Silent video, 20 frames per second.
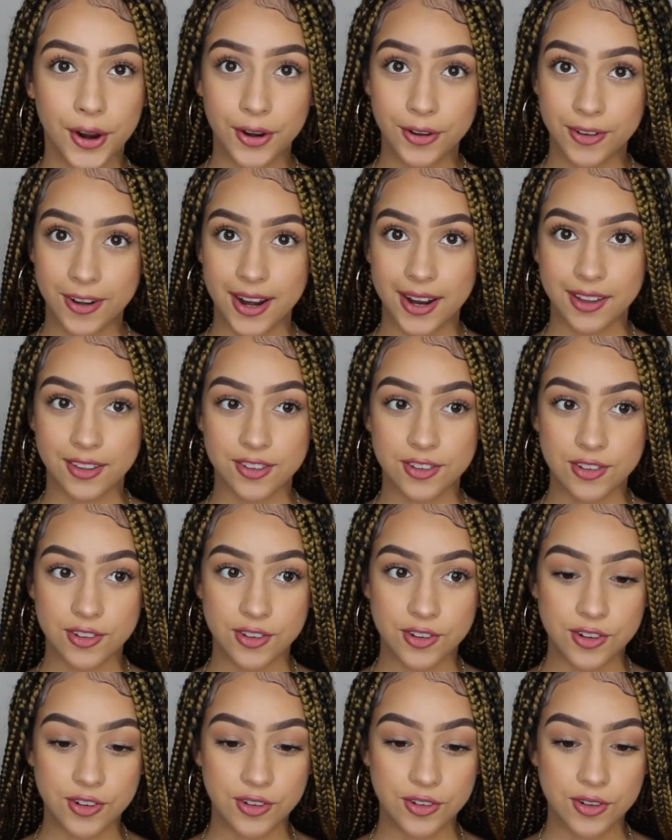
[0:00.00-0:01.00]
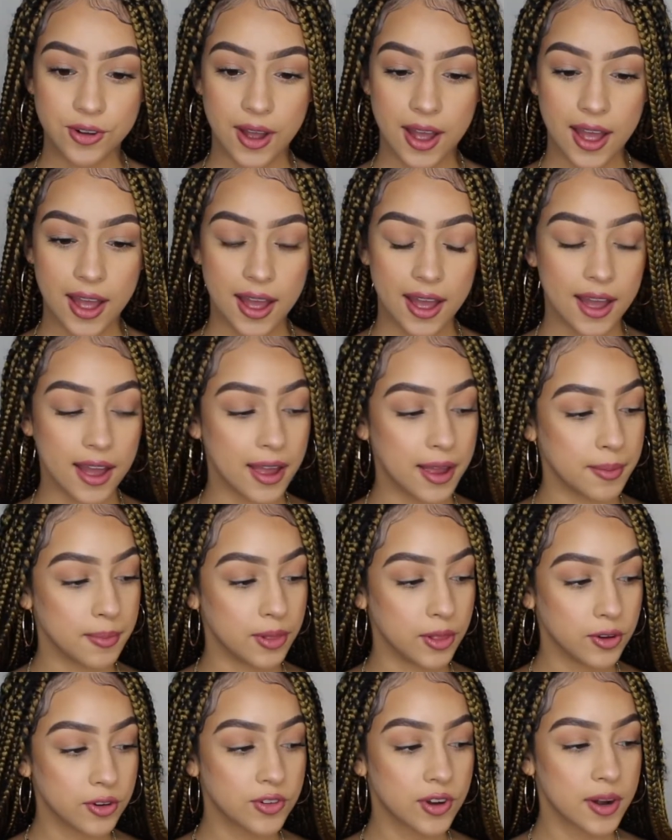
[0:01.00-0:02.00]
Alright, so I
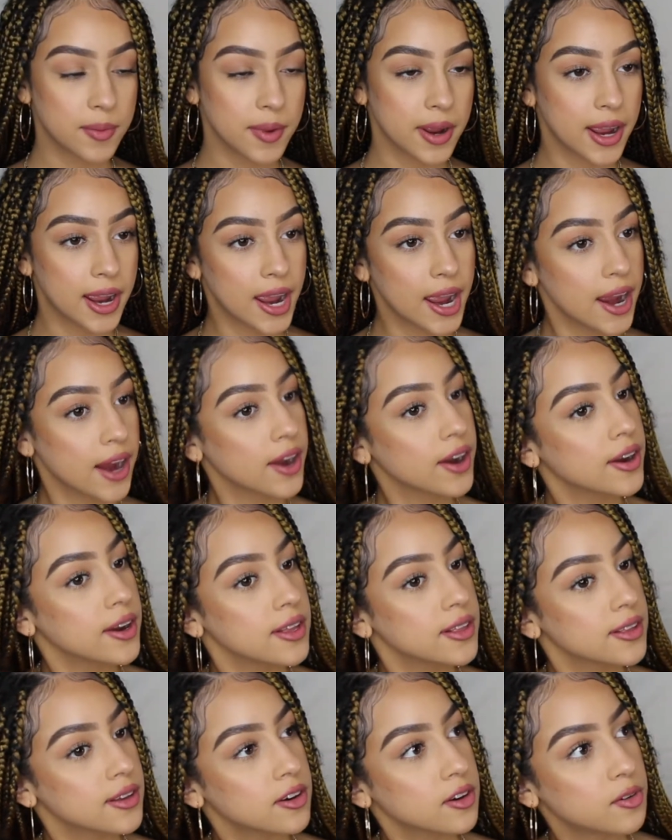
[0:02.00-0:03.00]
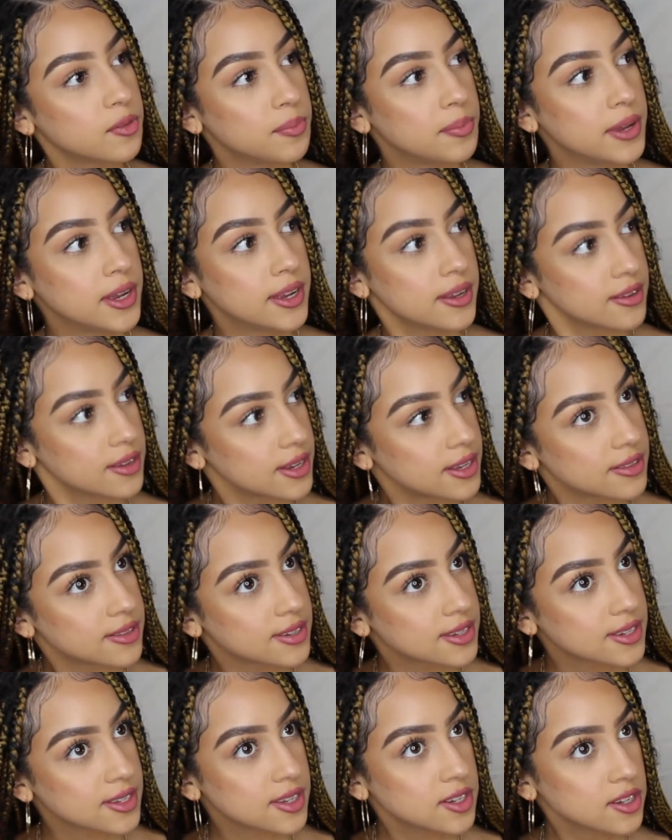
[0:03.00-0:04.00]
blow dried my hair a little bit.
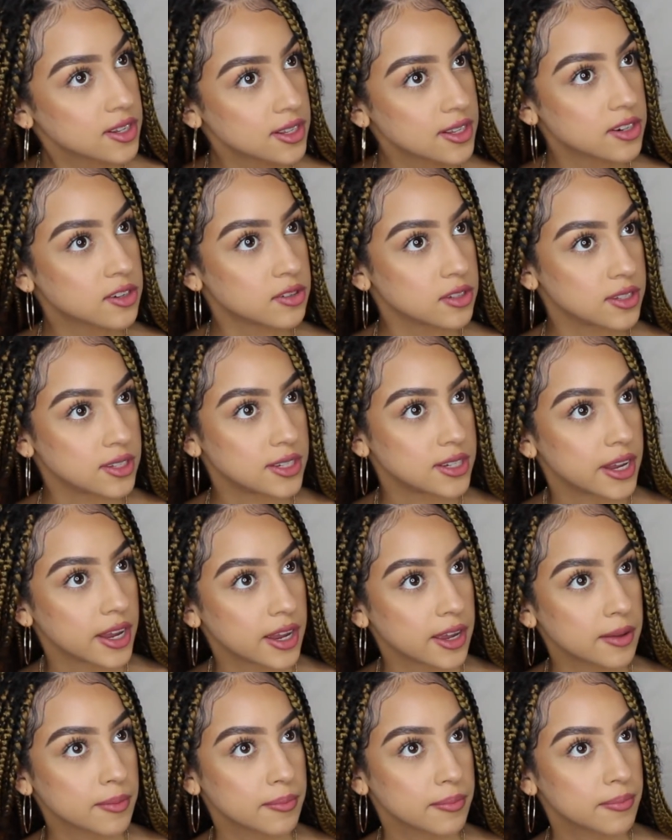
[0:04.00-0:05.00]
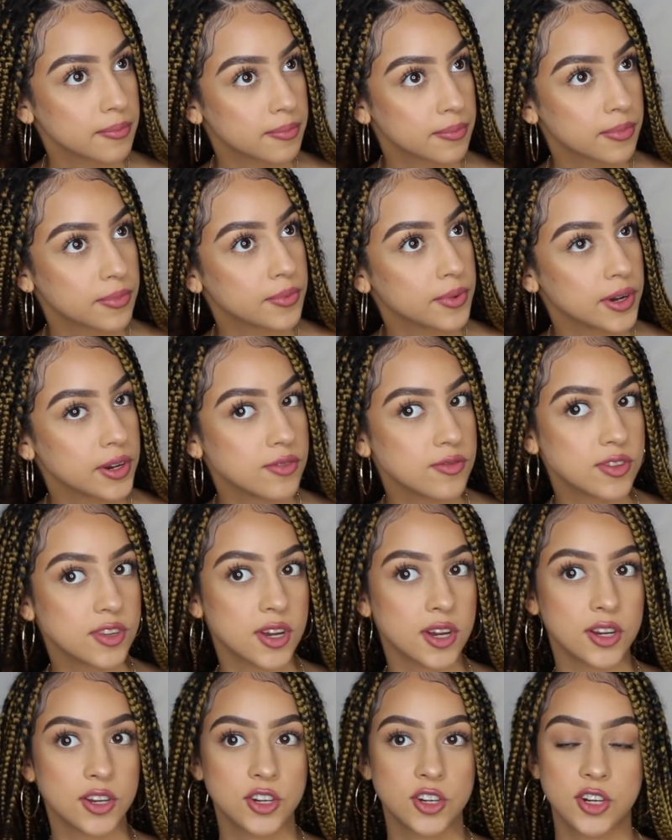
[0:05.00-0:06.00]
It's still a little damp when you
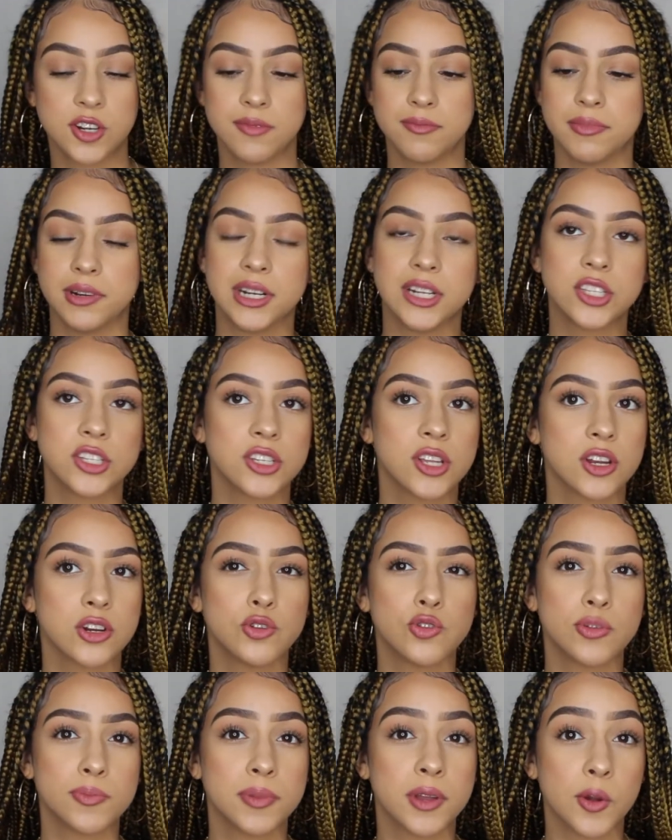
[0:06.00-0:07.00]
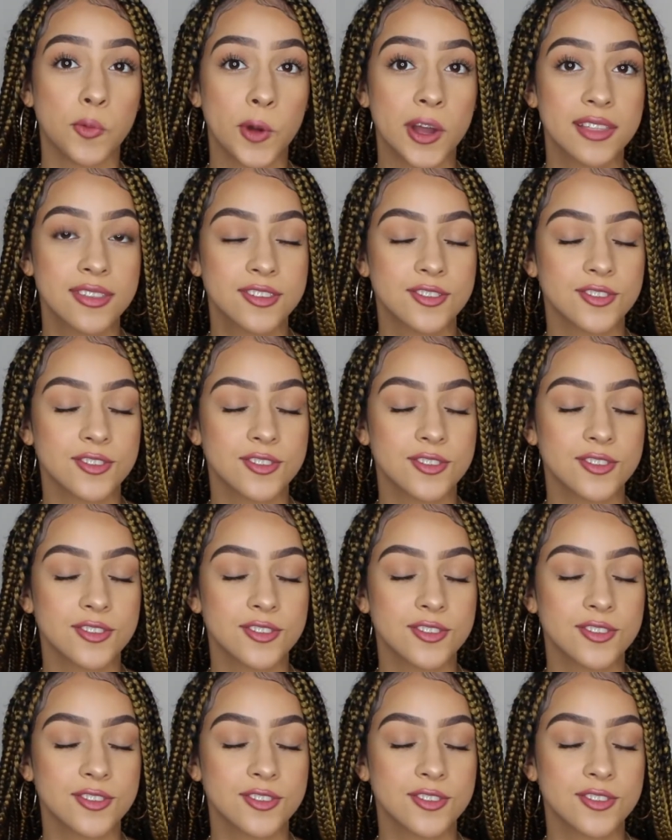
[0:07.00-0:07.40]
touch it, but it's not dripping wet,